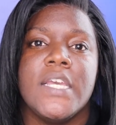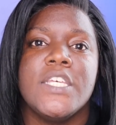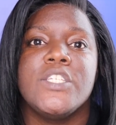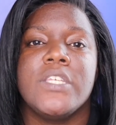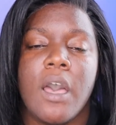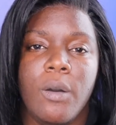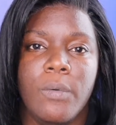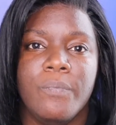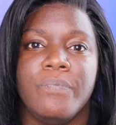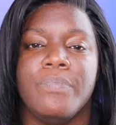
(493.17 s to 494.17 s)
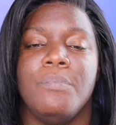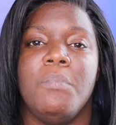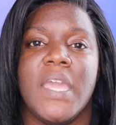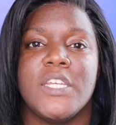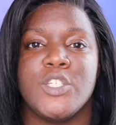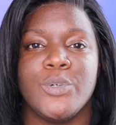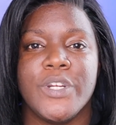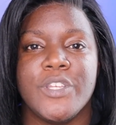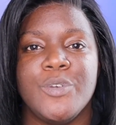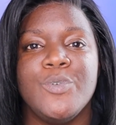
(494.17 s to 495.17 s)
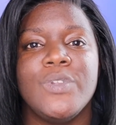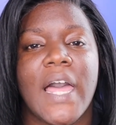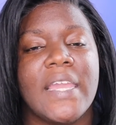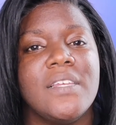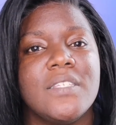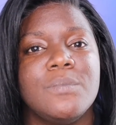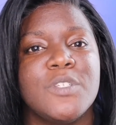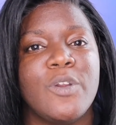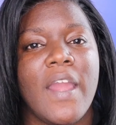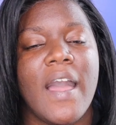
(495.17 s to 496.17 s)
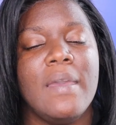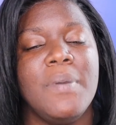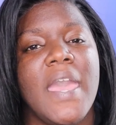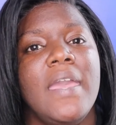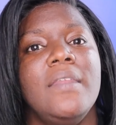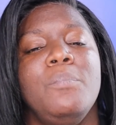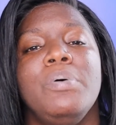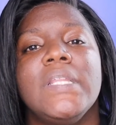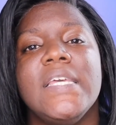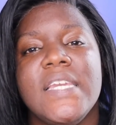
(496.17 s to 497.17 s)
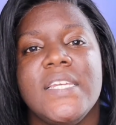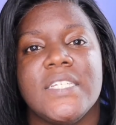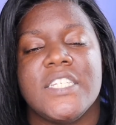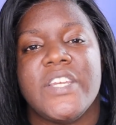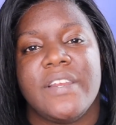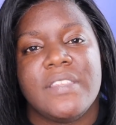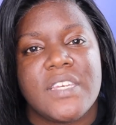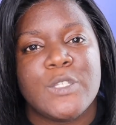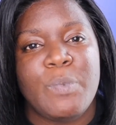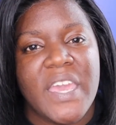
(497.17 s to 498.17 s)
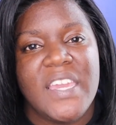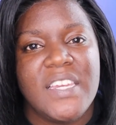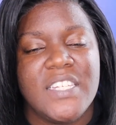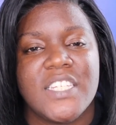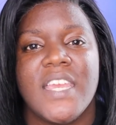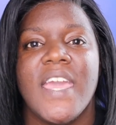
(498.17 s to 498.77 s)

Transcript: So make sure you like and subscribe, and please share this page,